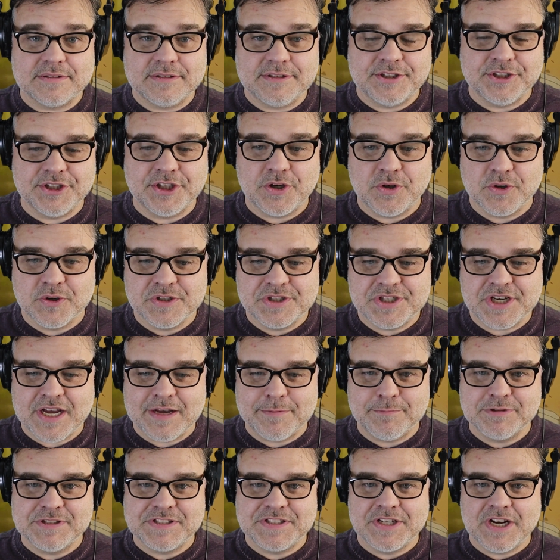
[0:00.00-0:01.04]
You know, her
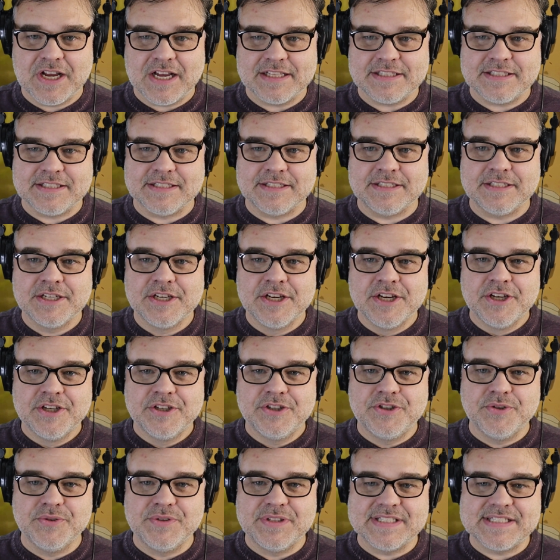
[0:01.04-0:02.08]
job was not to
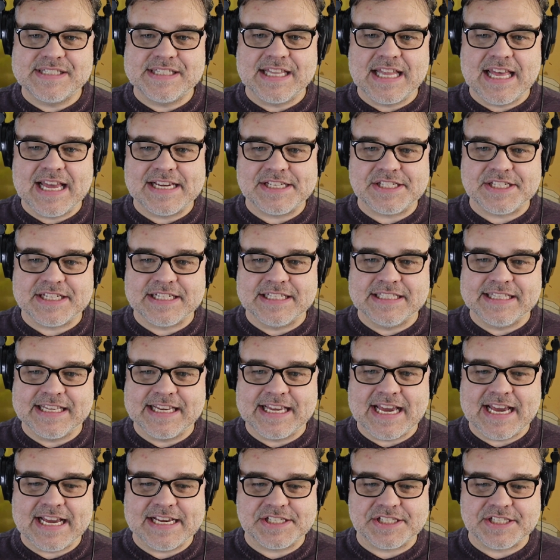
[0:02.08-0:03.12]
do the slashing and the
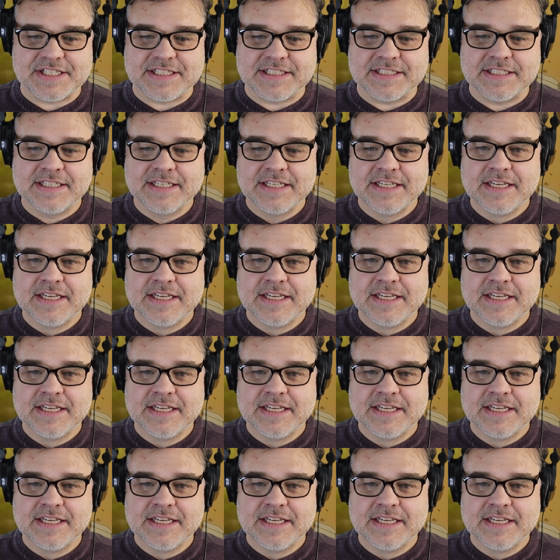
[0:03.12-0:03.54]
gashing.